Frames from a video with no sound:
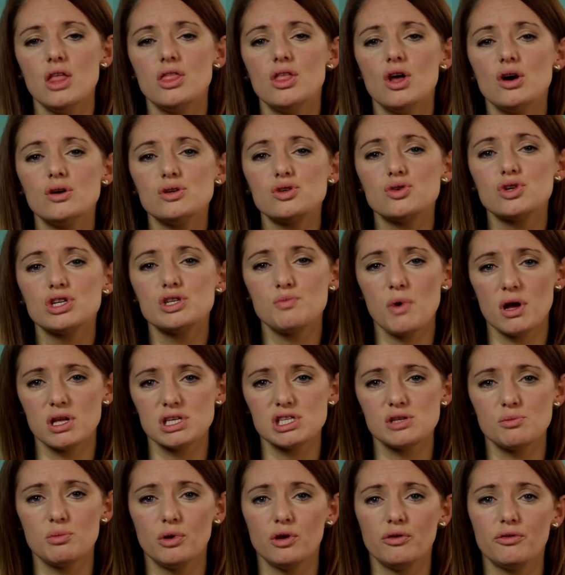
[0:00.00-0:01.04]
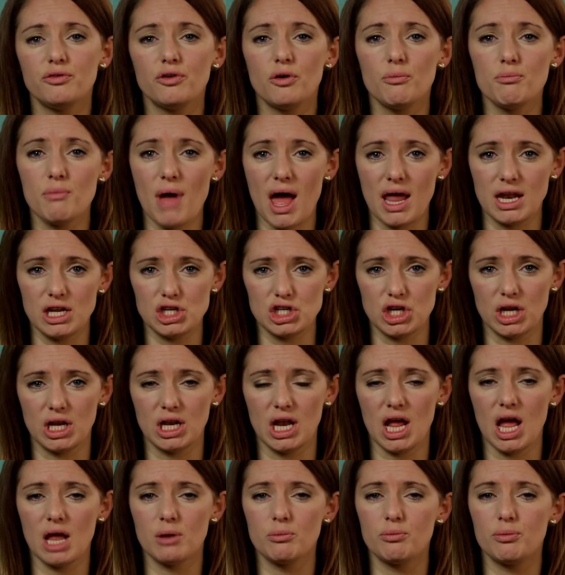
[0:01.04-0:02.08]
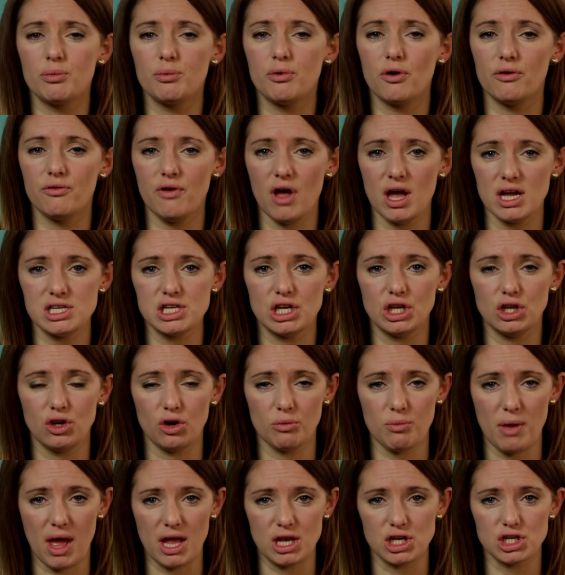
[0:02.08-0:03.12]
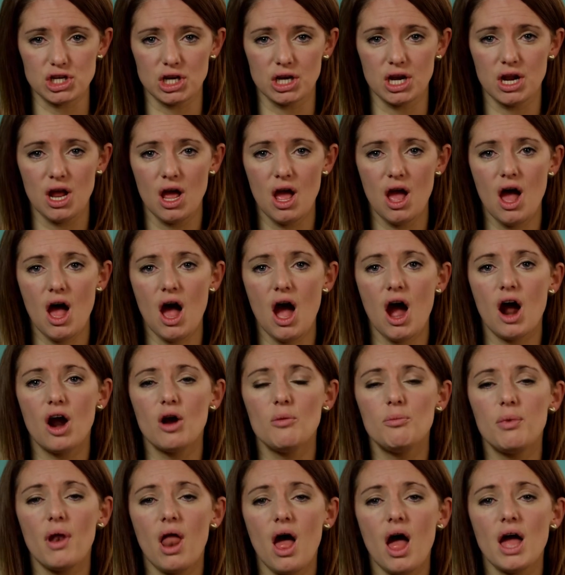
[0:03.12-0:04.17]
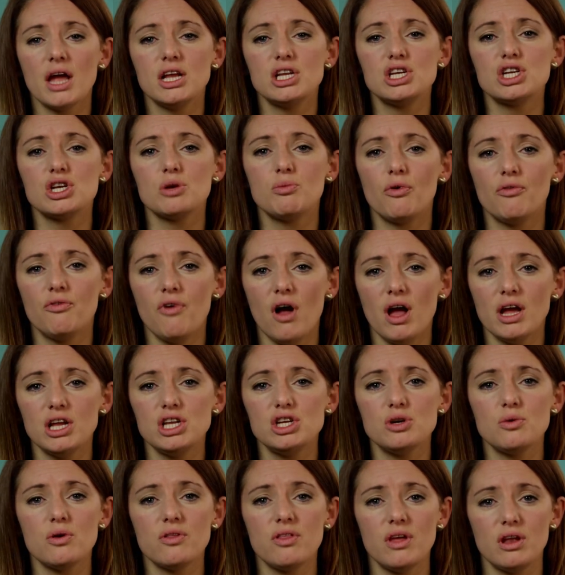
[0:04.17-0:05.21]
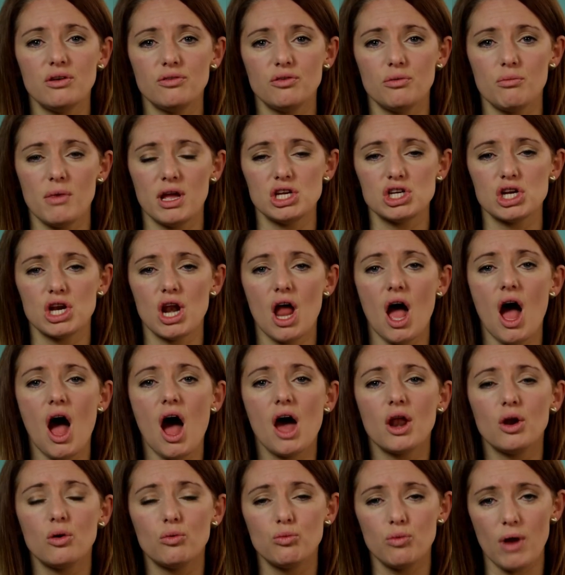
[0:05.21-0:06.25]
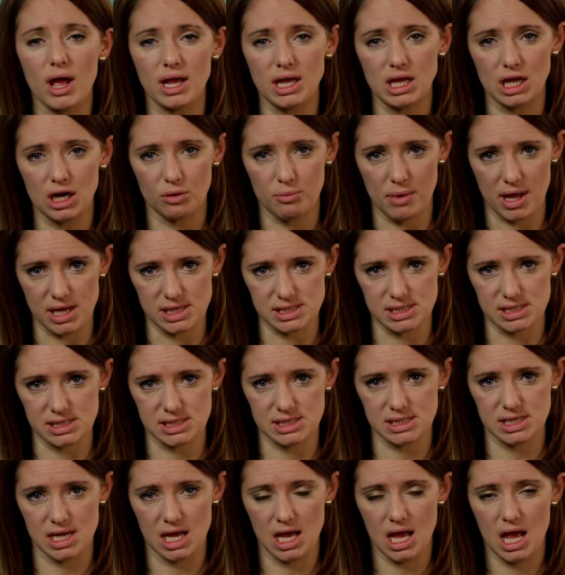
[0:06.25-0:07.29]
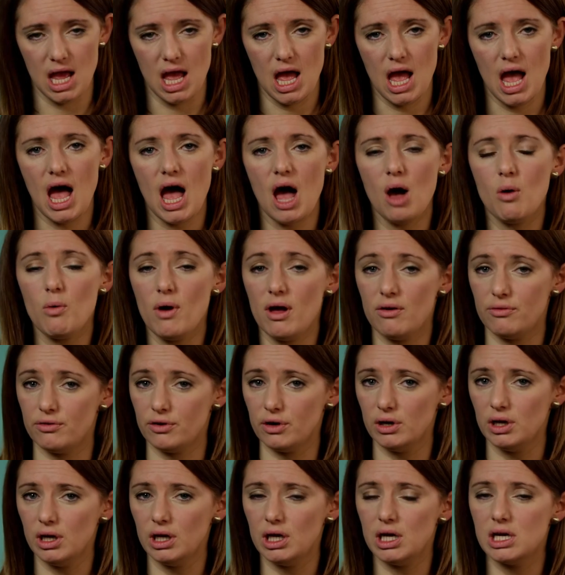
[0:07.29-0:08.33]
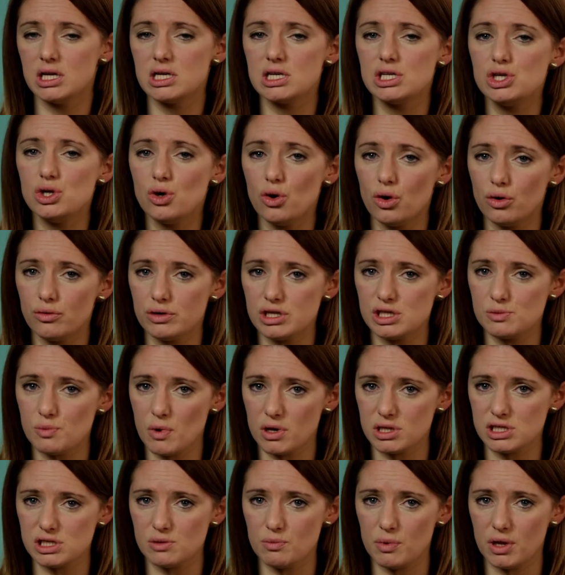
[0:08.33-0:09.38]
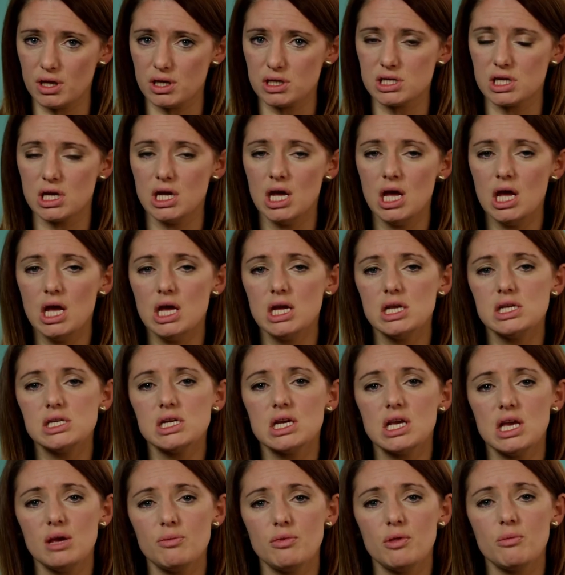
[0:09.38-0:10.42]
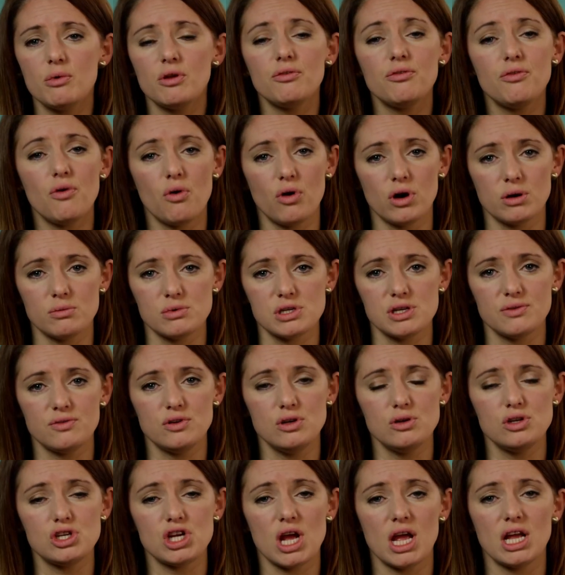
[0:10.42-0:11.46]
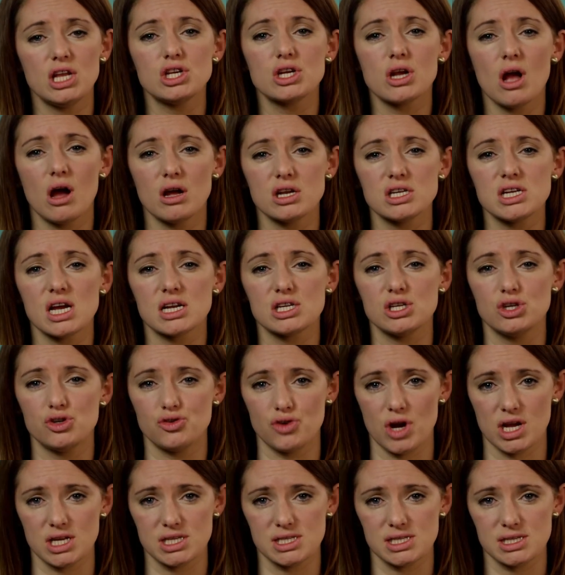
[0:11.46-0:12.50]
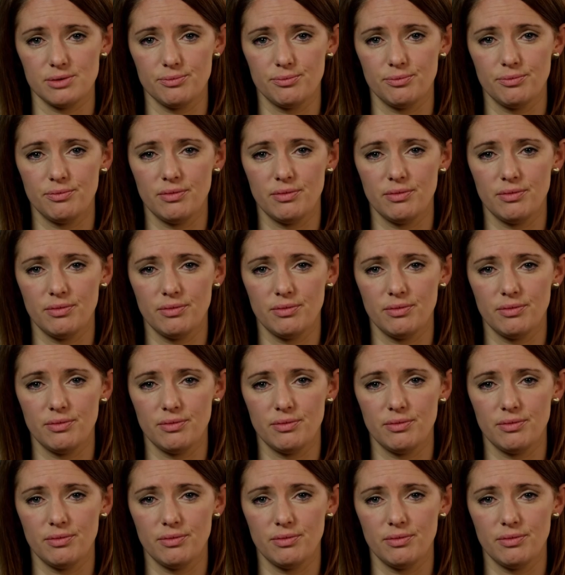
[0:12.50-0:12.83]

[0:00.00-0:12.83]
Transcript: Those responsible for managing and providing your pension are obliged to provide you with information on a regular basis. However, it is your responsibility to keep them informed if you change contact address.